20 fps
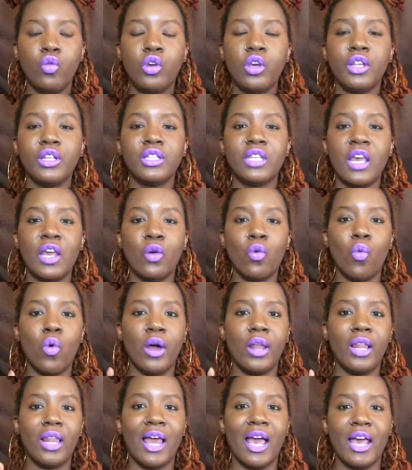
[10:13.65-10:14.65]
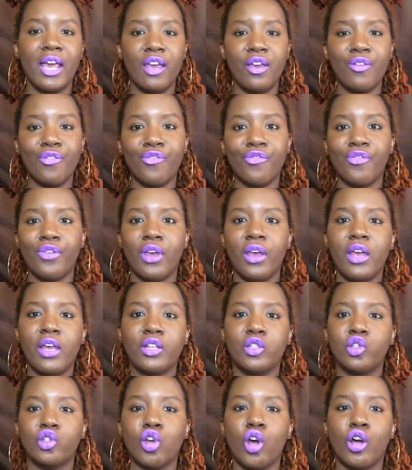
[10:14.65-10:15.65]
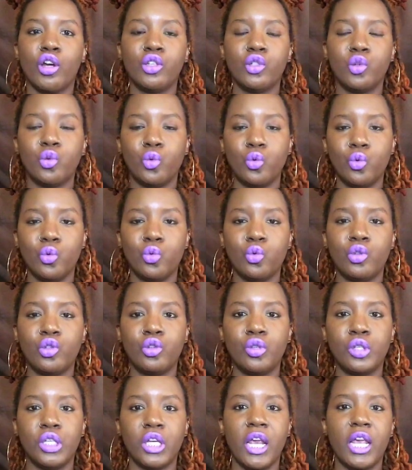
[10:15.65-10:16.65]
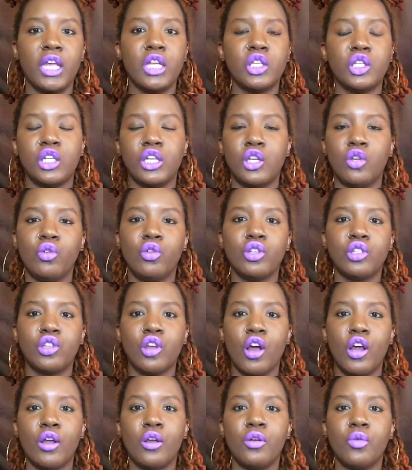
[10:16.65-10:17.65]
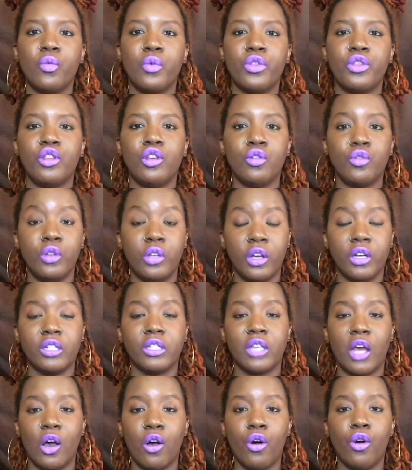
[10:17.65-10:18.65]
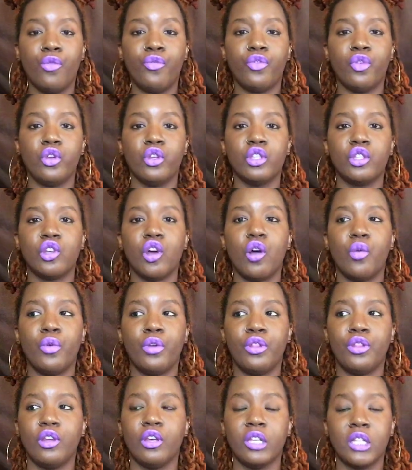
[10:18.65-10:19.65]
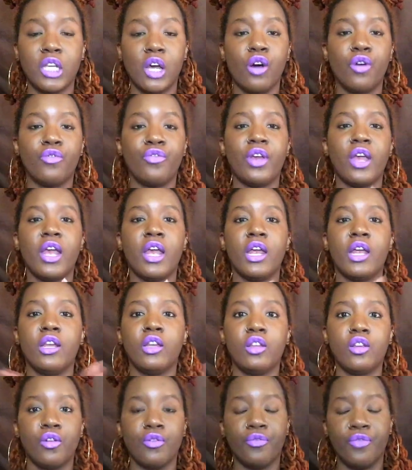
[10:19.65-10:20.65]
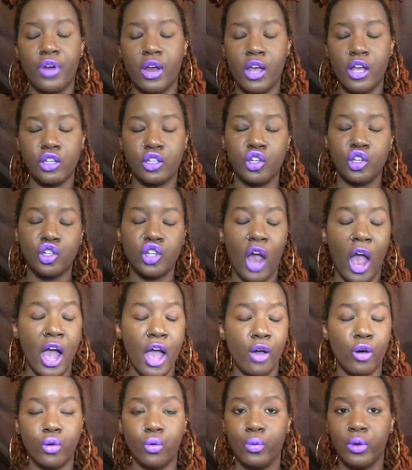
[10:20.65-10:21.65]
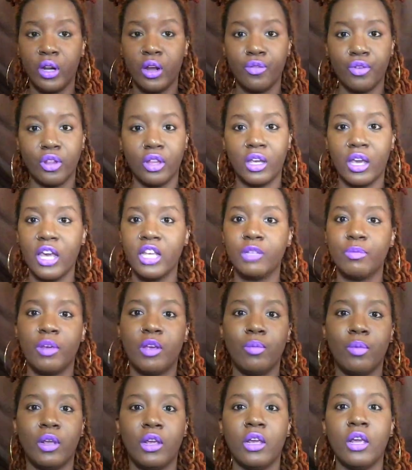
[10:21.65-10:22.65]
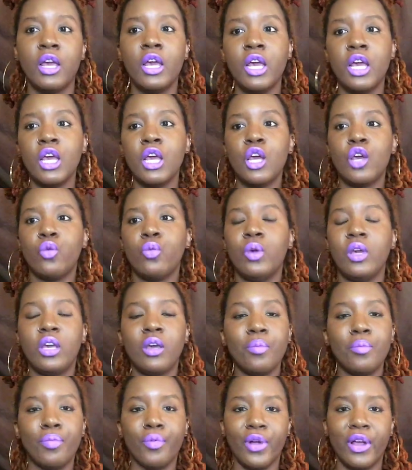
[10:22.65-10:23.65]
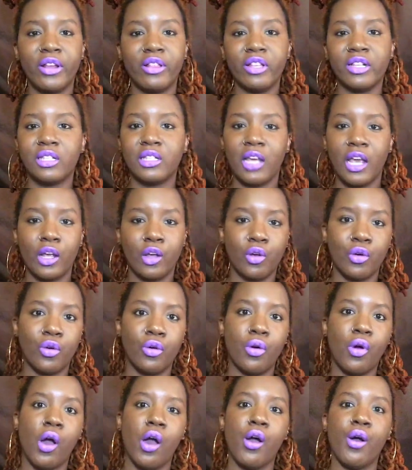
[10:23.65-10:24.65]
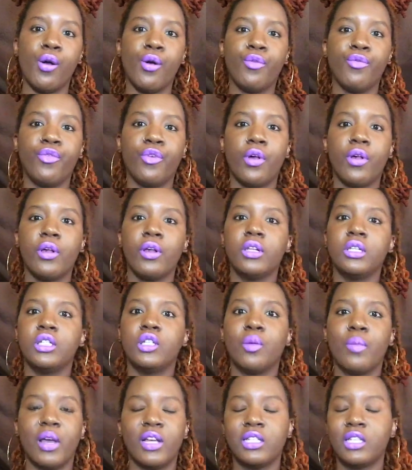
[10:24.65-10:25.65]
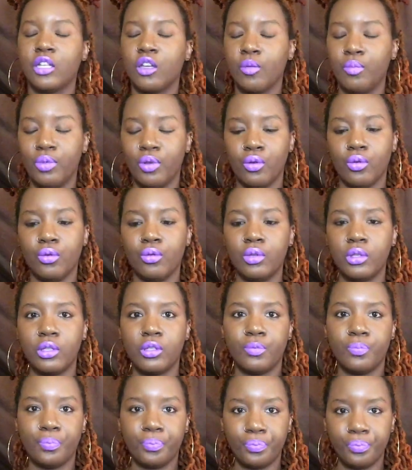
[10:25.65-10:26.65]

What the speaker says: can take one life and start to change it. You can start with yourself. You can start with yourself and your friends, your child, whatever the case may be. We can break the cycle of domestic abuse